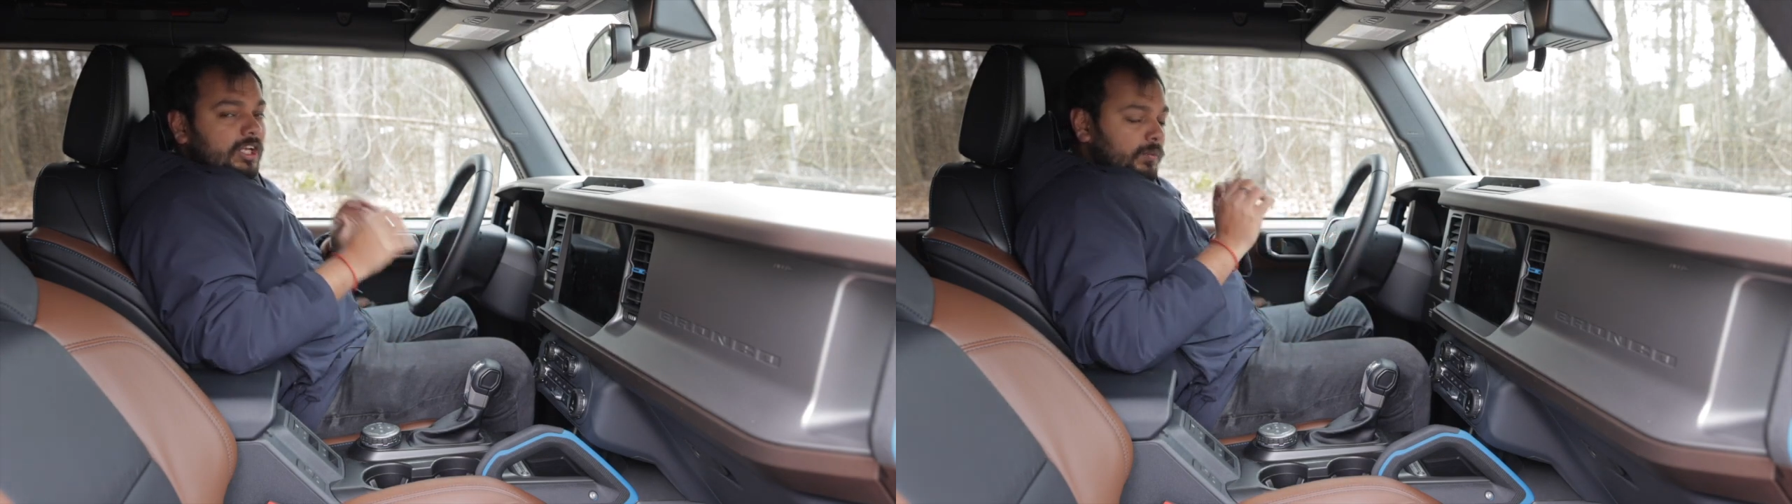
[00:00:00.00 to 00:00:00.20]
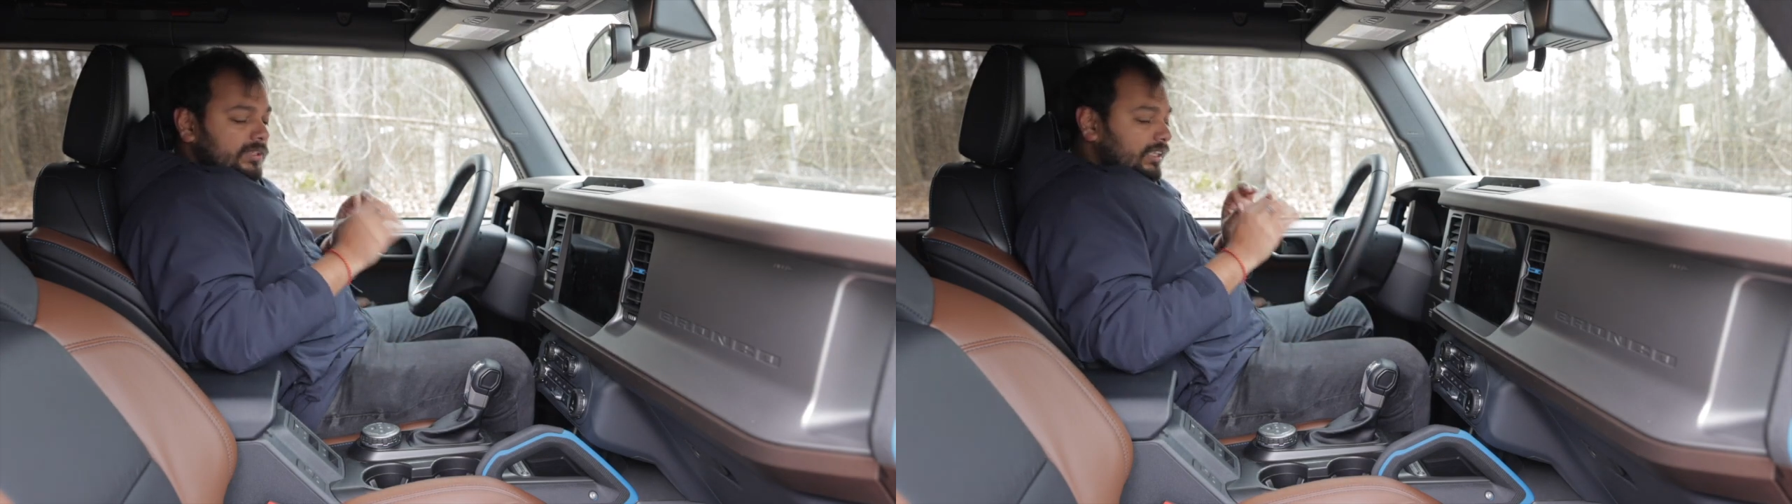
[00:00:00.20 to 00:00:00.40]

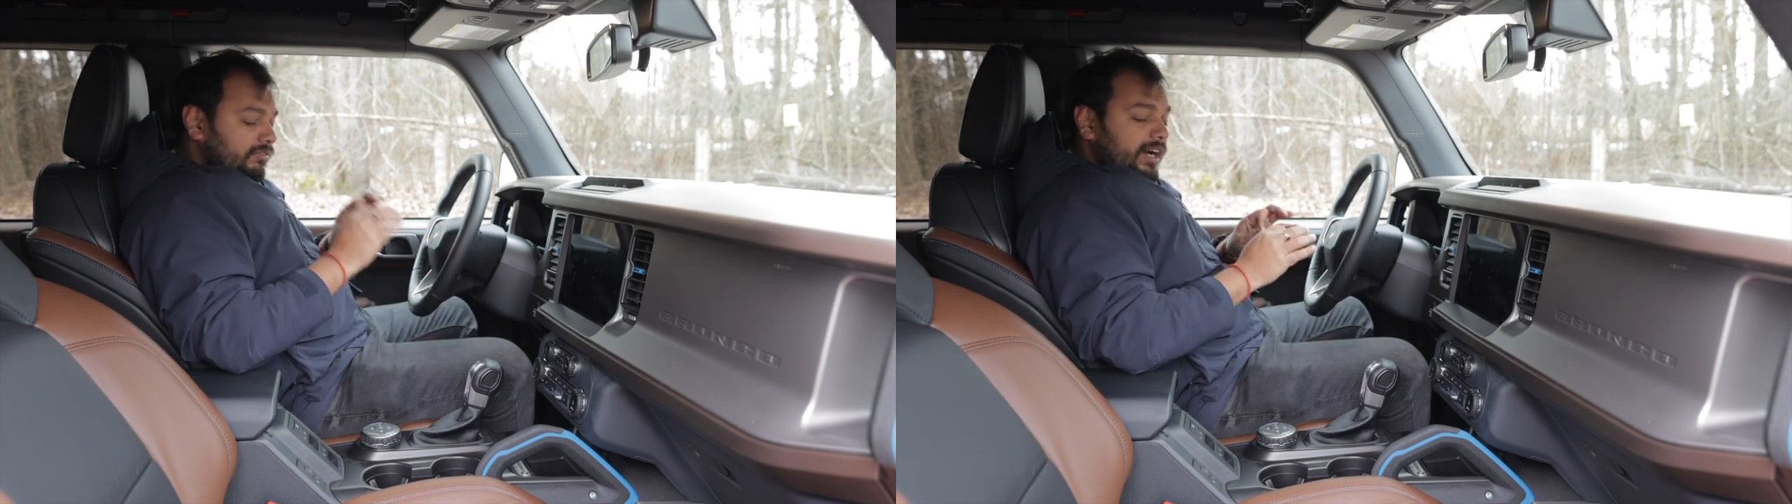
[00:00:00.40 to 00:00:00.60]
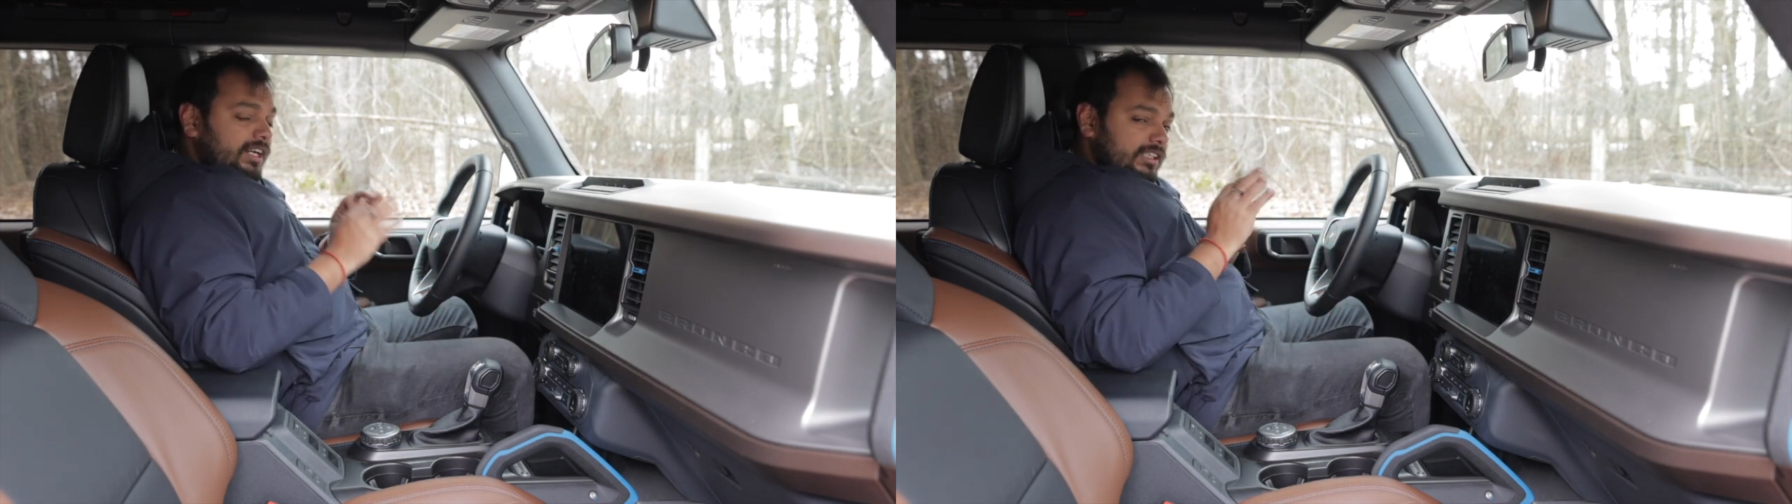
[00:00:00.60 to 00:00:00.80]
which I
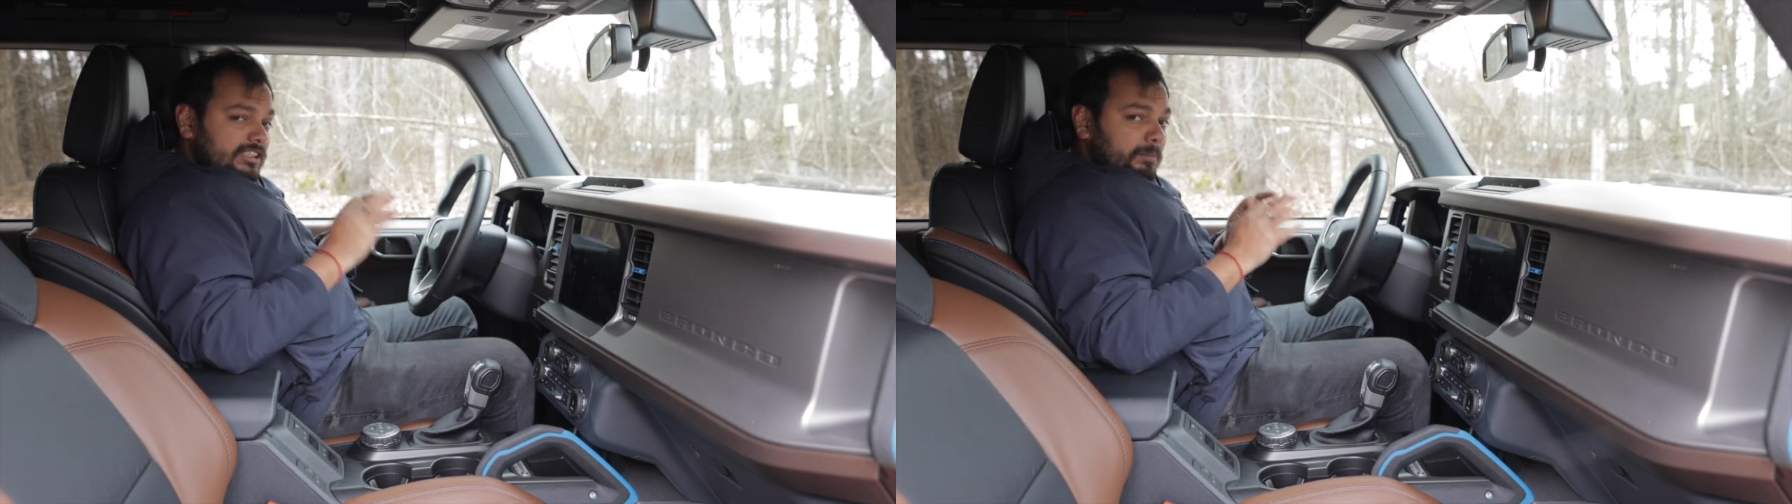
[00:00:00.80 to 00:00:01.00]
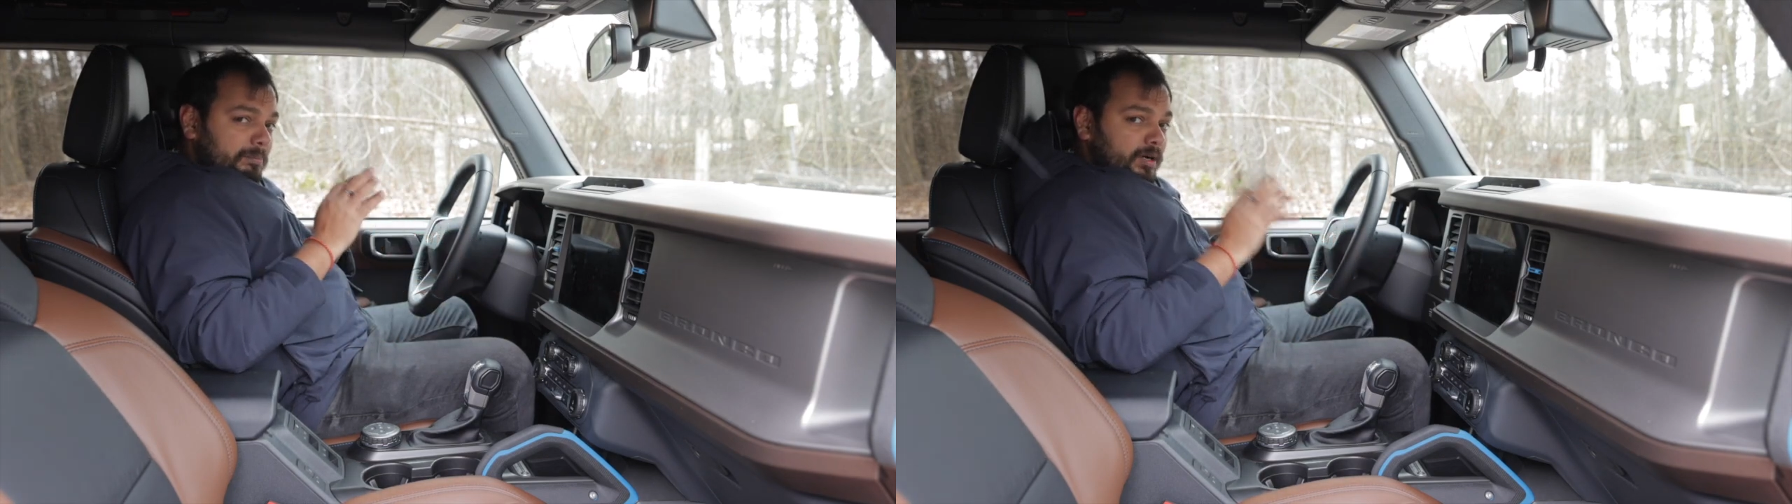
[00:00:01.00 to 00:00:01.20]
find is
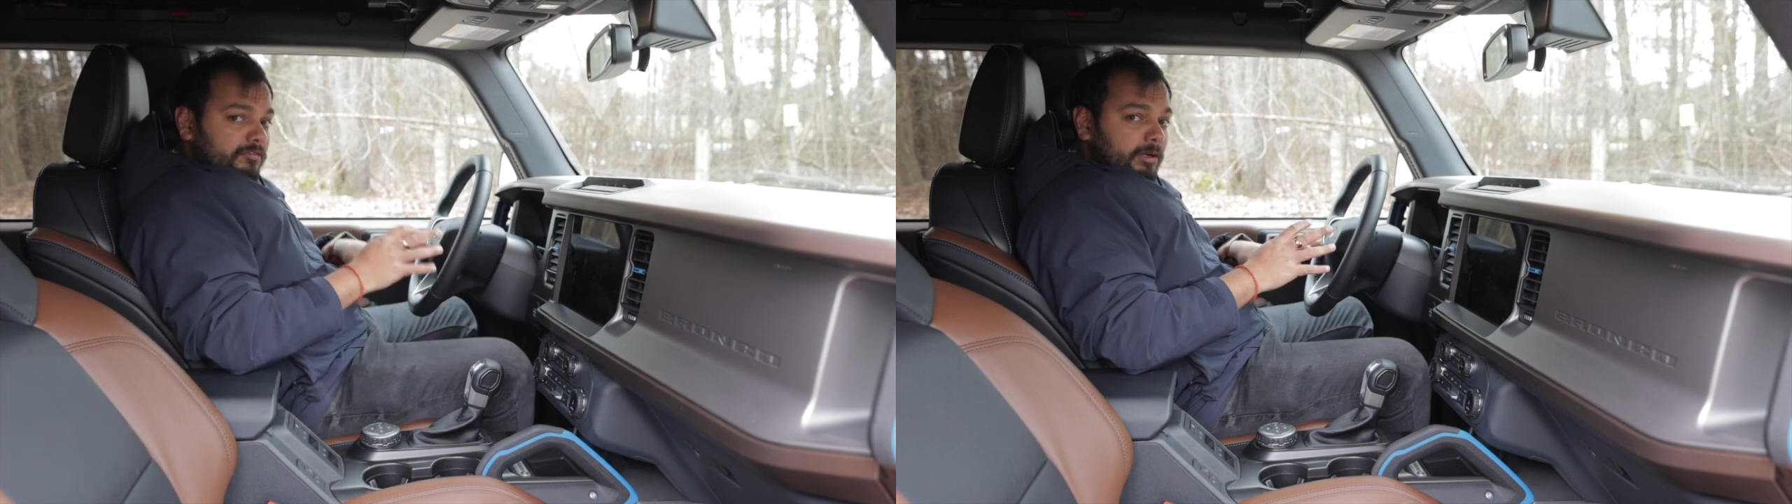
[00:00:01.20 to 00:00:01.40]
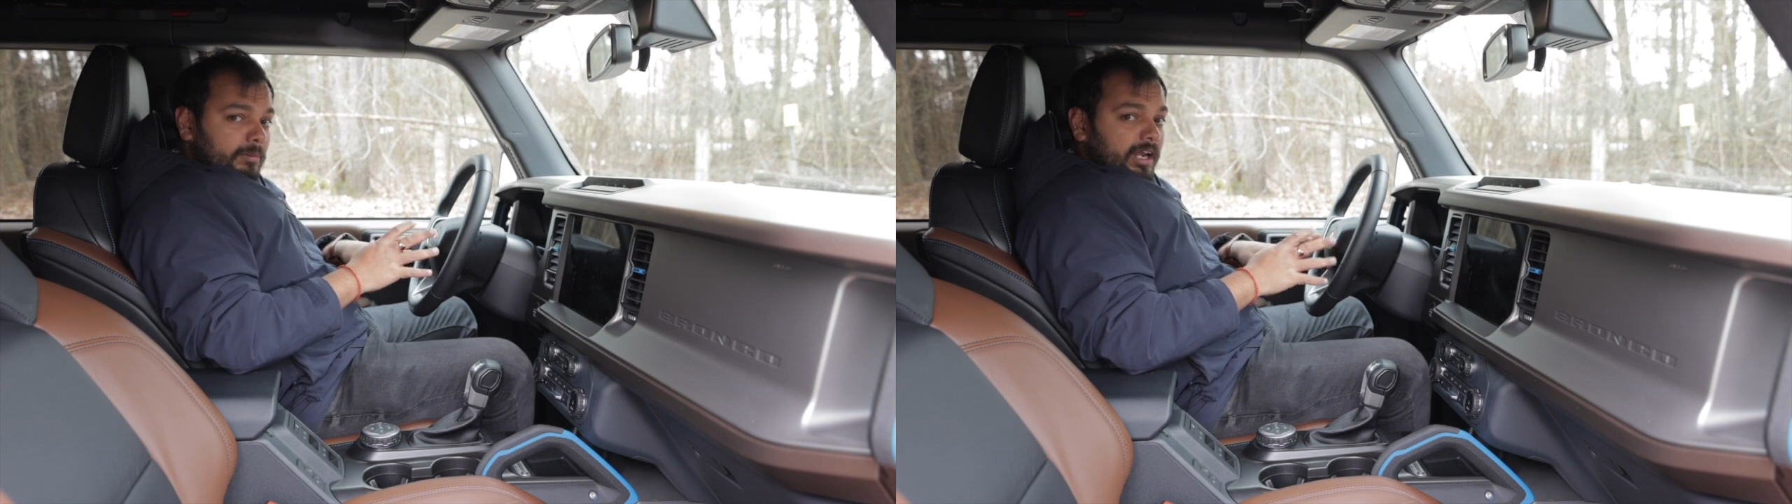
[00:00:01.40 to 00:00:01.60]
the
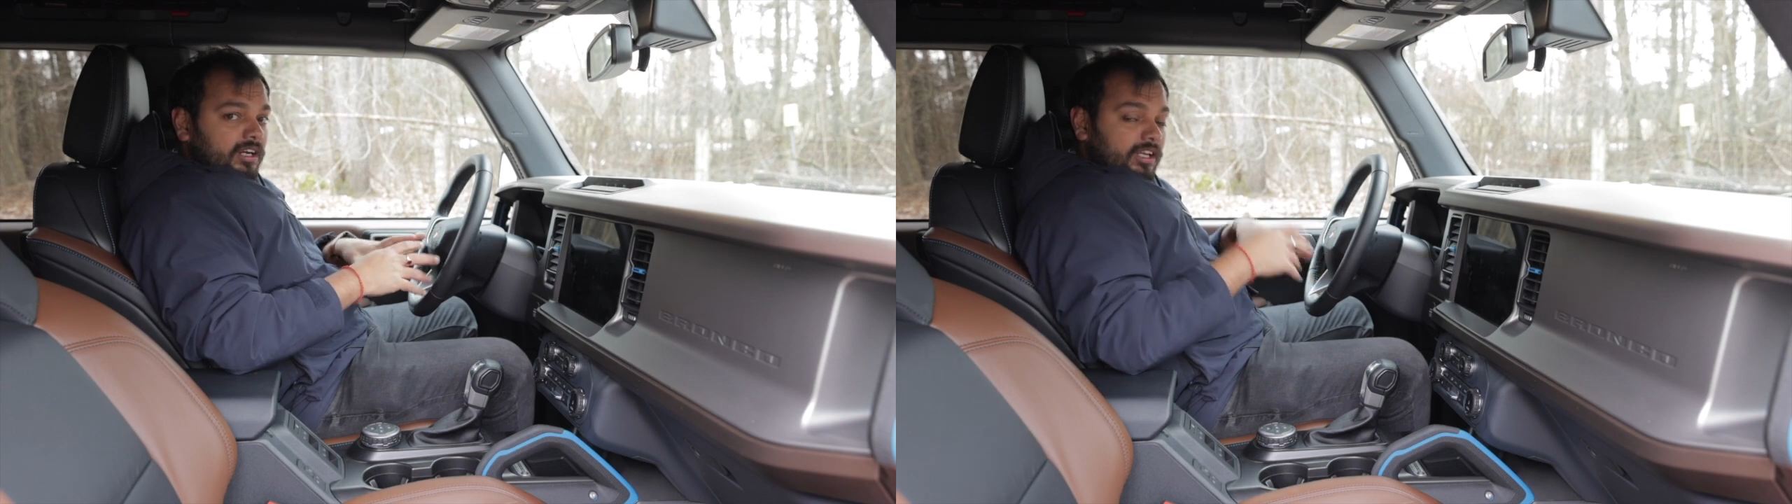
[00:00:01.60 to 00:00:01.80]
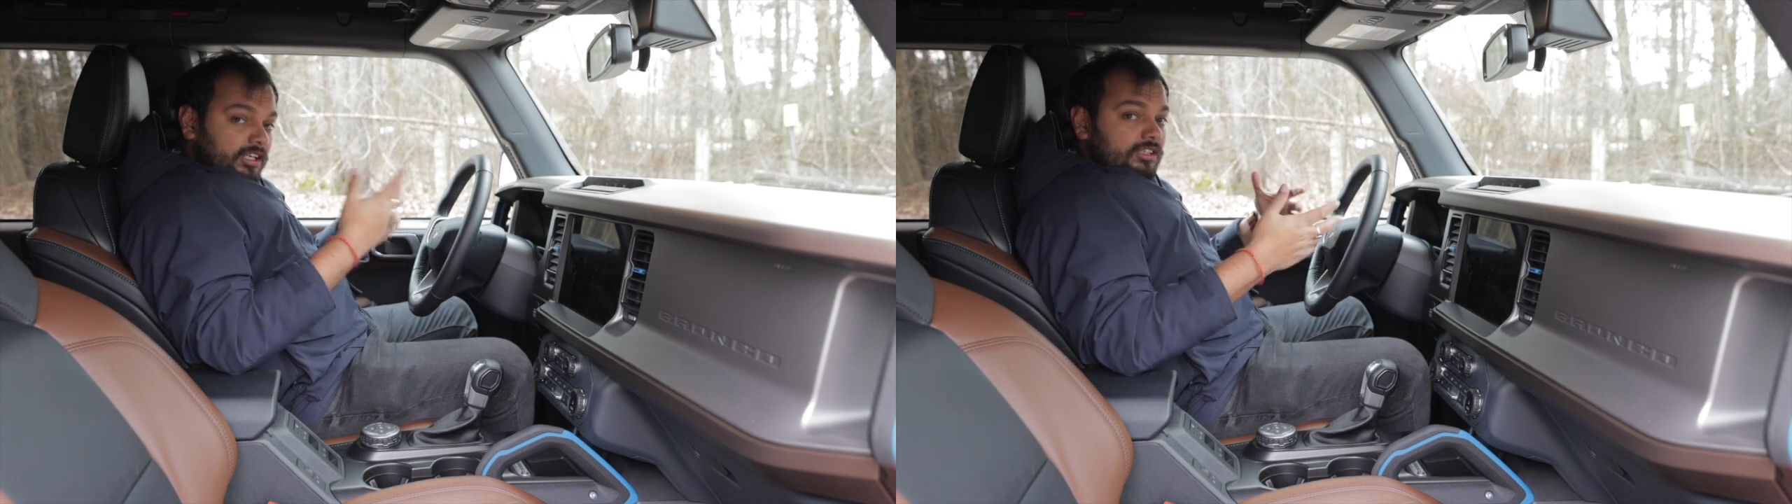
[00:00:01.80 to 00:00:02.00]
perfect blend
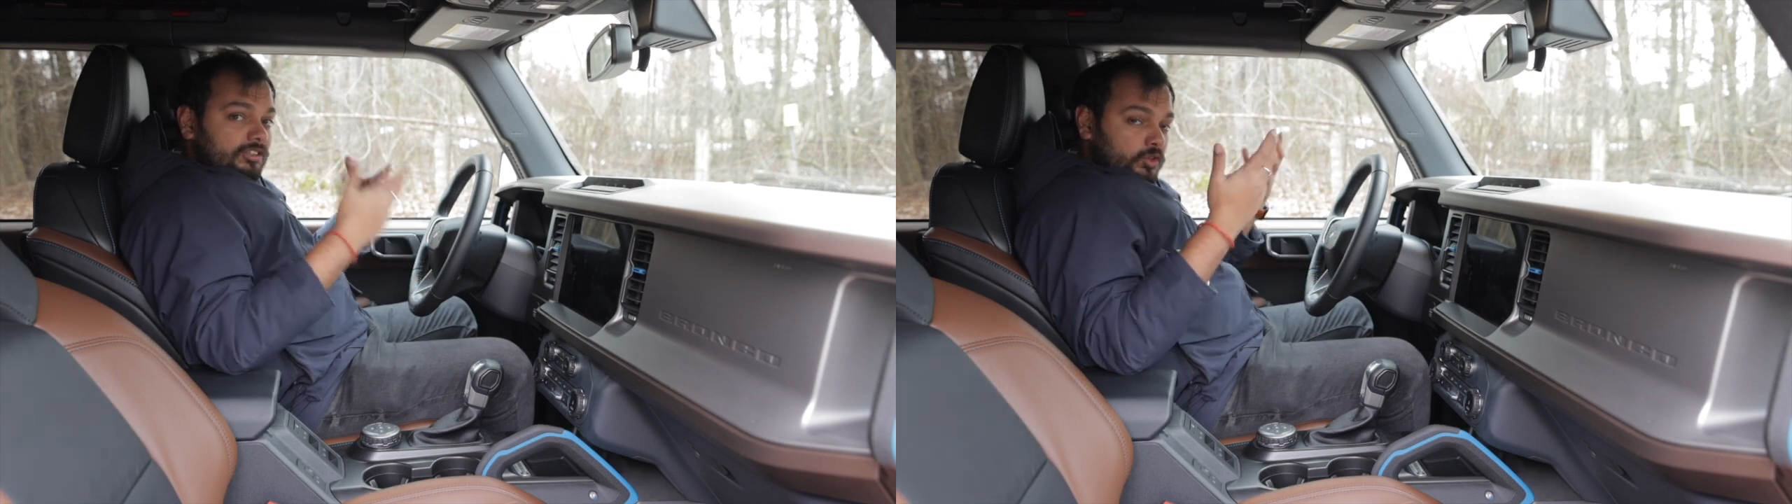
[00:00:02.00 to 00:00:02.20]
in